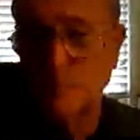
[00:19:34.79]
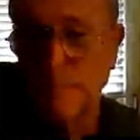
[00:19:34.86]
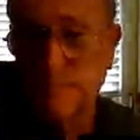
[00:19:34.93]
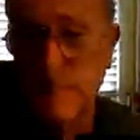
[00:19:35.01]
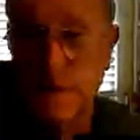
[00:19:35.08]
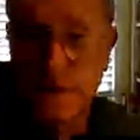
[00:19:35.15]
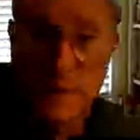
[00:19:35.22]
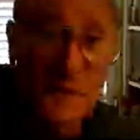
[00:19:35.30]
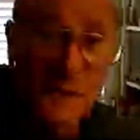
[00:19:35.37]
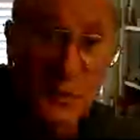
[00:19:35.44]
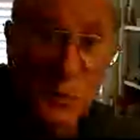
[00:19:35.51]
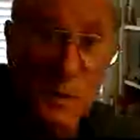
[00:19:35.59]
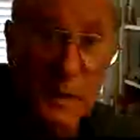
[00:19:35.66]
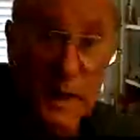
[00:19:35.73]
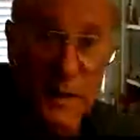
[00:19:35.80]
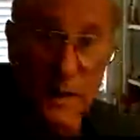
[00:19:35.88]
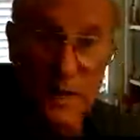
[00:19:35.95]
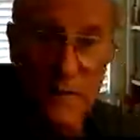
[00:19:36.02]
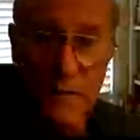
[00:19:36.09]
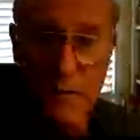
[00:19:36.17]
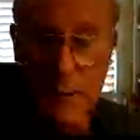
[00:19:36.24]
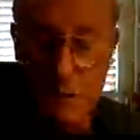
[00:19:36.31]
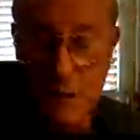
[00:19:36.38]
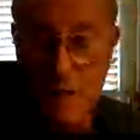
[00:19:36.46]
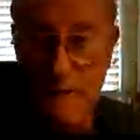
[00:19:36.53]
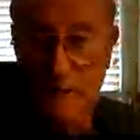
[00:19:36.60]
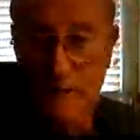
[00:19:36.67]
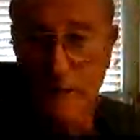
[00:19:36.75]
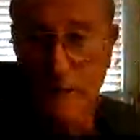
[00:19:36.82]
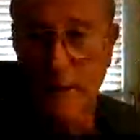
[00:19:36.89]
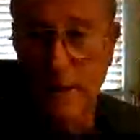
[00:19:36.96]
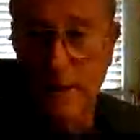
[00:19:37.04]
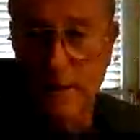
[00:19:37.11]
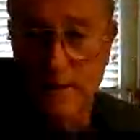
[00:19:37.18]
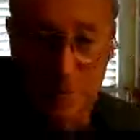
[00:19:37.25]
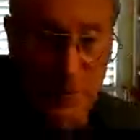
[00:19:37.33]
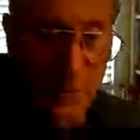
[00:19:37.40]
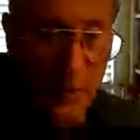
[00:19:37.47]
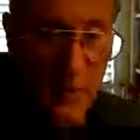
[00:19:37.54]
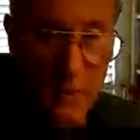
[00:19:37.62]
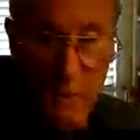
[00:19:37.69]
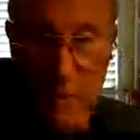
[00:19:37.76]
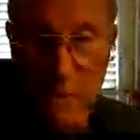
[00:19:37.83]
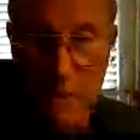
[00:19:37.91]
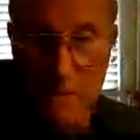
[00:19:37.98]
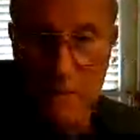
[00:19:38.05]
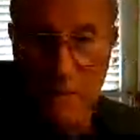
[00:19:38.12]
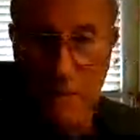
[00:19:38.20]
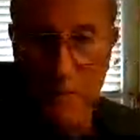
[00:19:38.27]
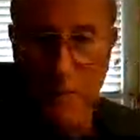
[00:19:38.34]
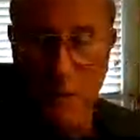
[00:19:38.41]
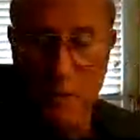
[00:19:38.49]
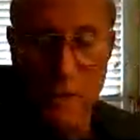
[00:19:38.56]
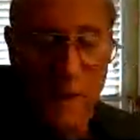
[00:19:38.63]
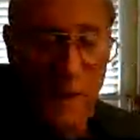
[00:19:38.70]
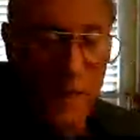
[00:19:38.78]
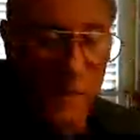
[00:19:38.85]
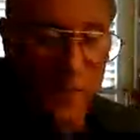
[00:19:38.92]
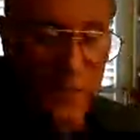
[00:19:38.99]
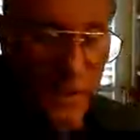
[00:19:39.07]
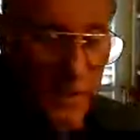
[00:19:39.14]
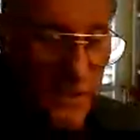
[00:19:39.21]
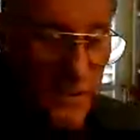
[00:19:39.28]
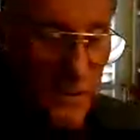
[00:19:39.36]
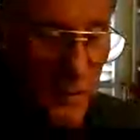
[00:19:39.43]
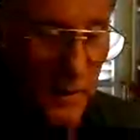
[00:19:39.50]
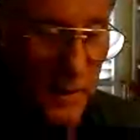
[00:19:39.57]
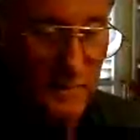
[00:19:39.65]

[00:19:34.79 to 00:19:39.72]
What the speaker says: And some things we can't even digest for various reasons that we'll talk about whenever you get into 11.